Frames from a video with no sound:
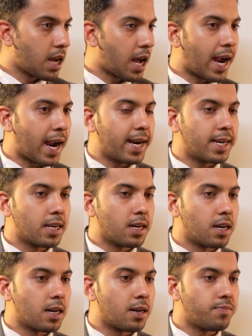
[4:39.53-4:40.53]
and
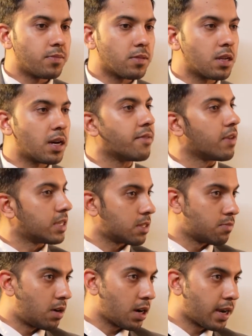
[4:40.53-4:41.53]
the investor
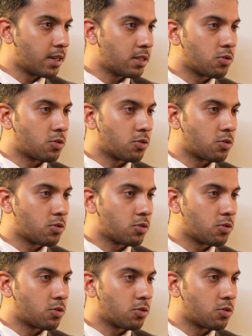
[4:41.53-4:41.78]
market.